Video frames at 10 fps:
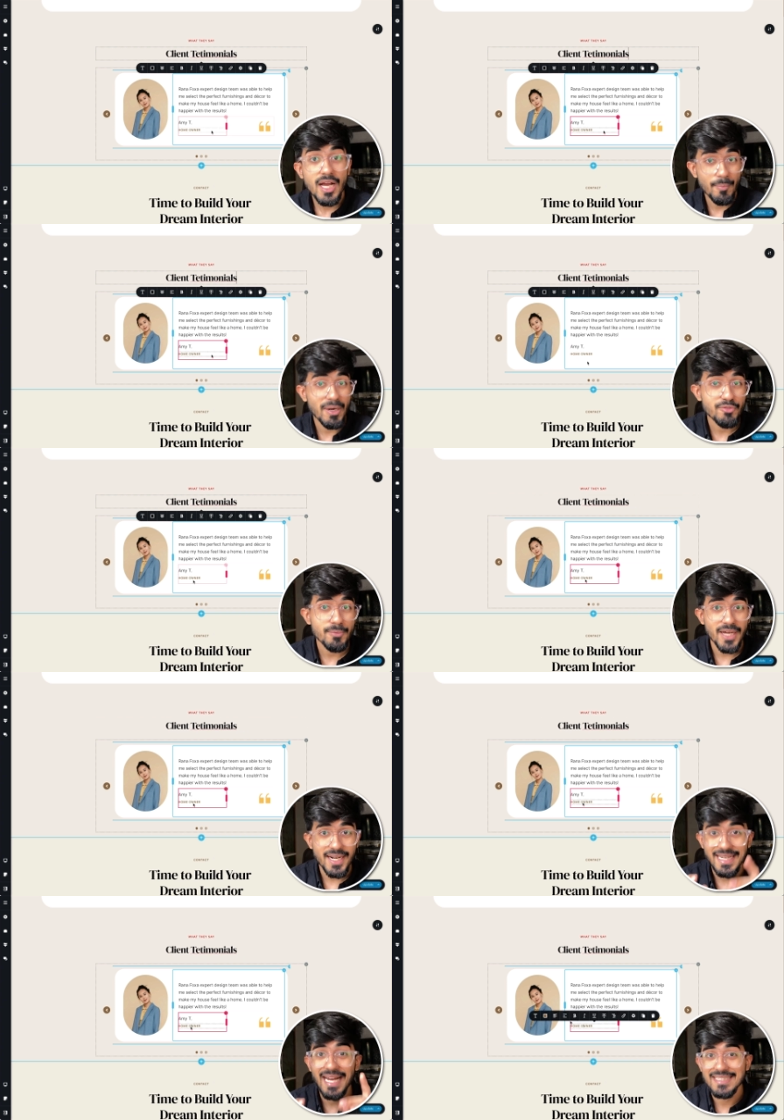Apart from
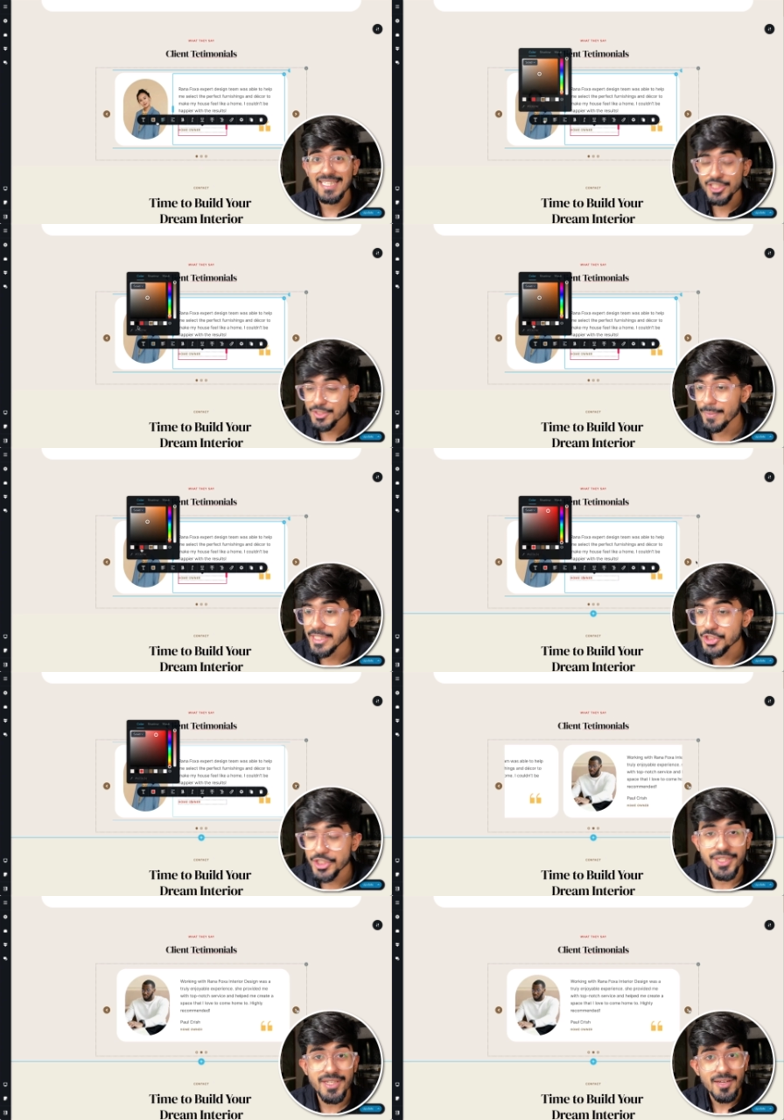that, as I just
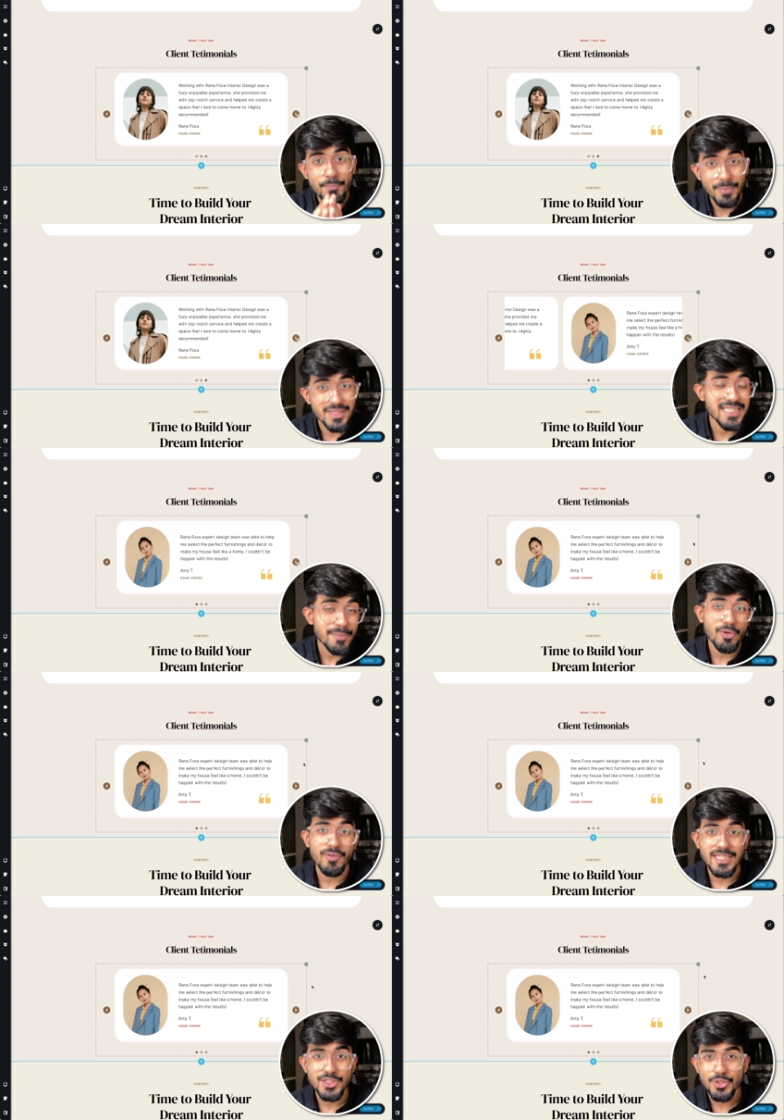mentioned, Brizy
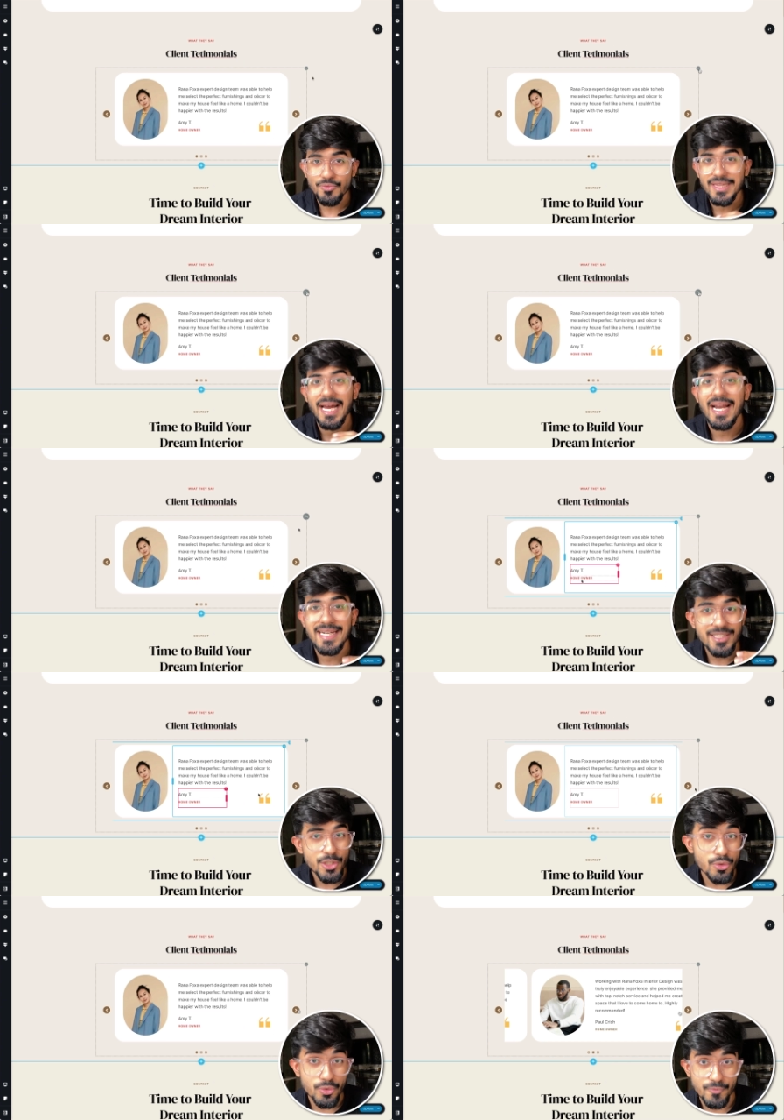provides you with adding
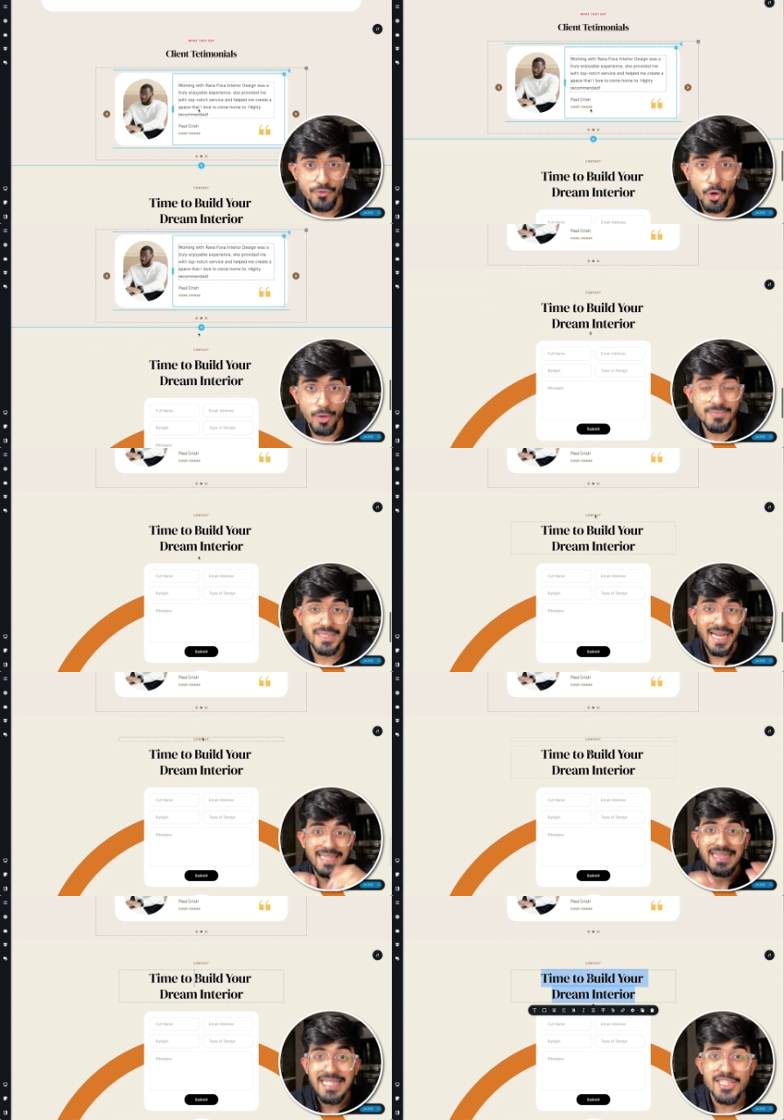your own forms
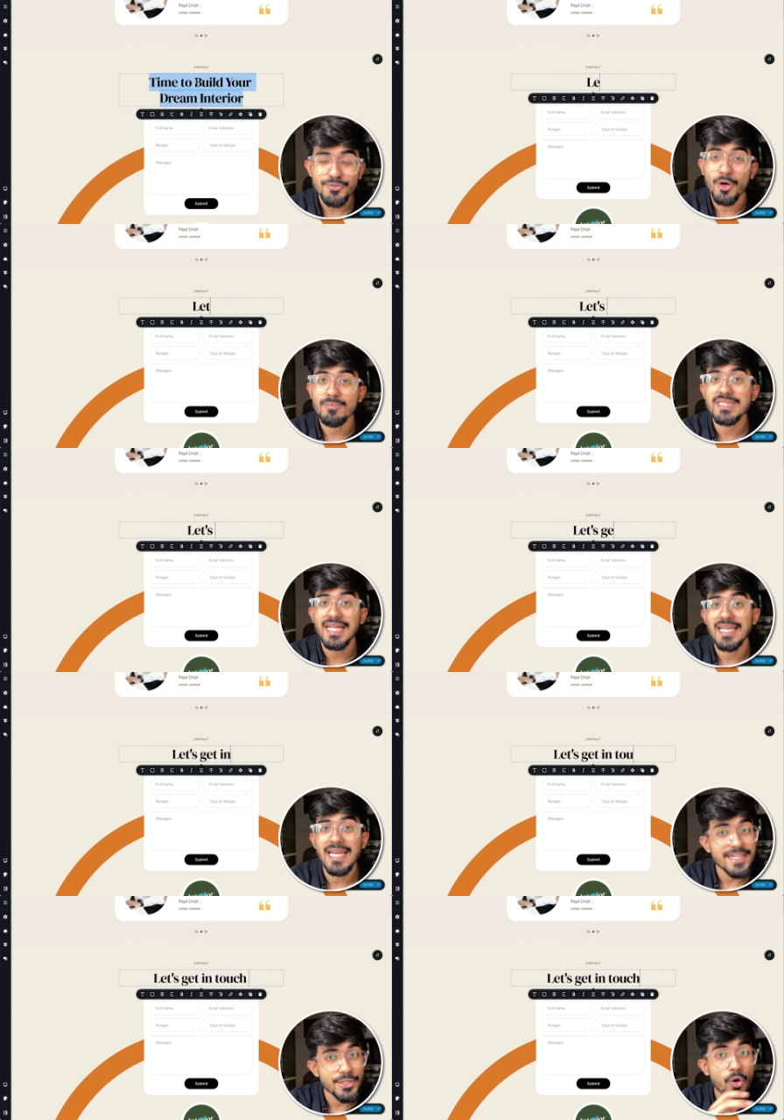and these forms
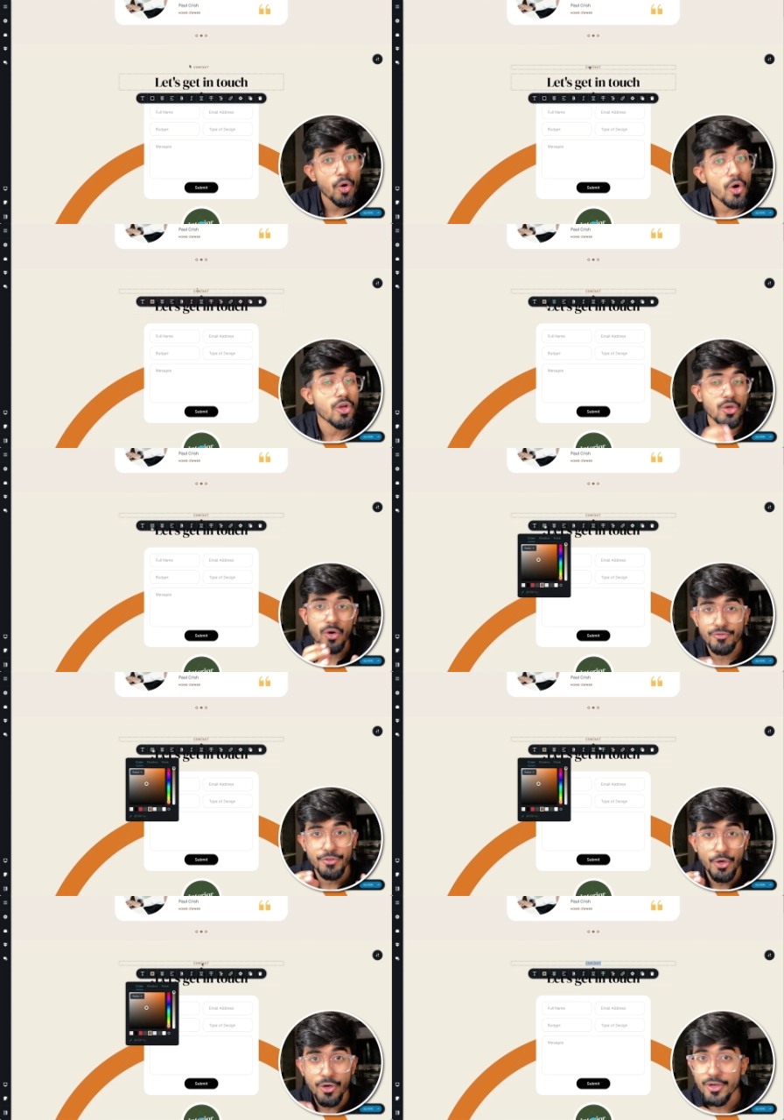collect all of
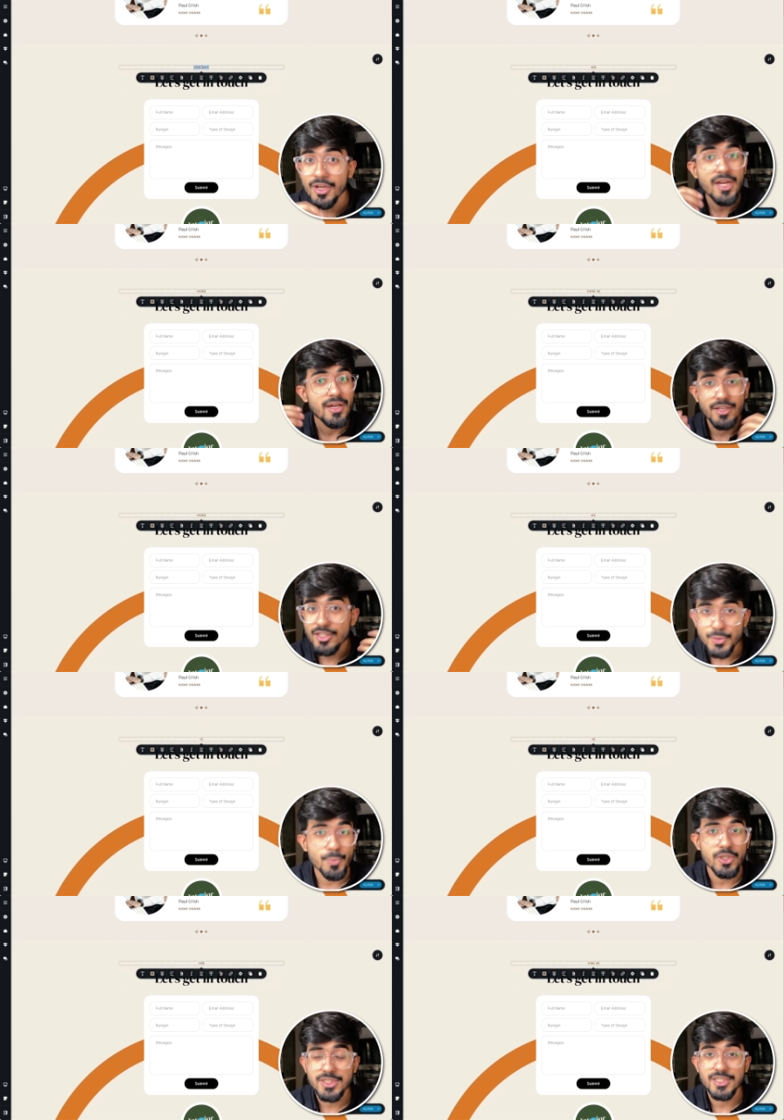your
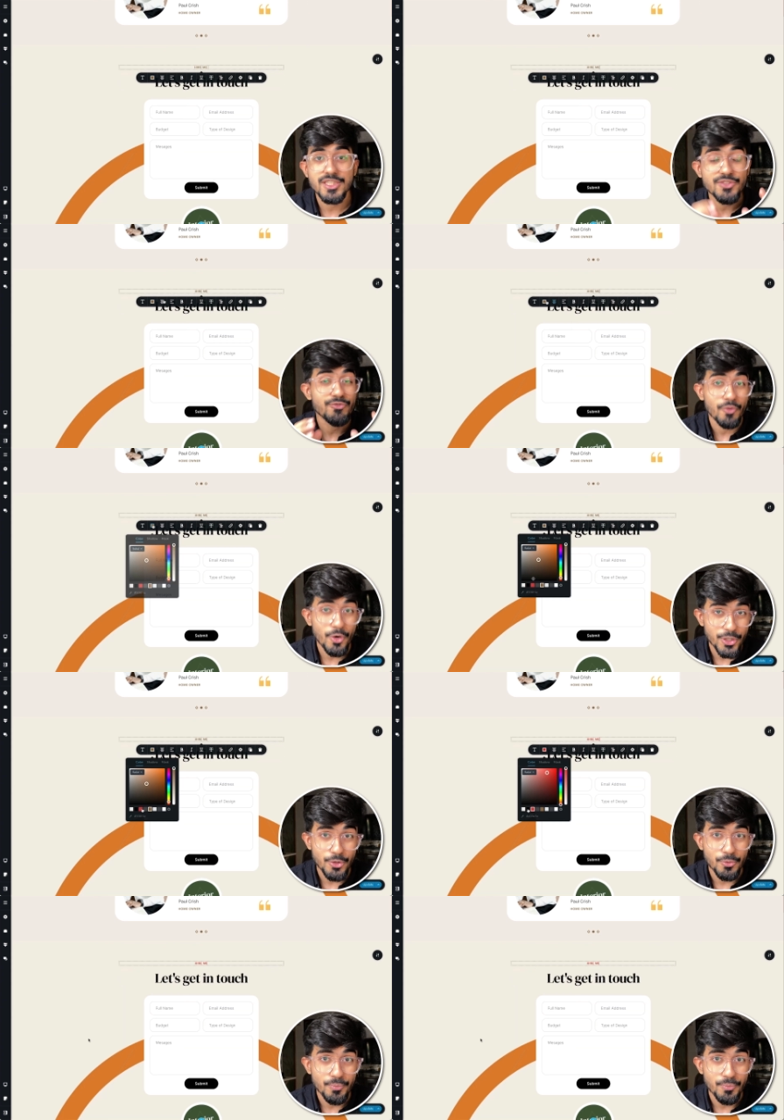responses for you.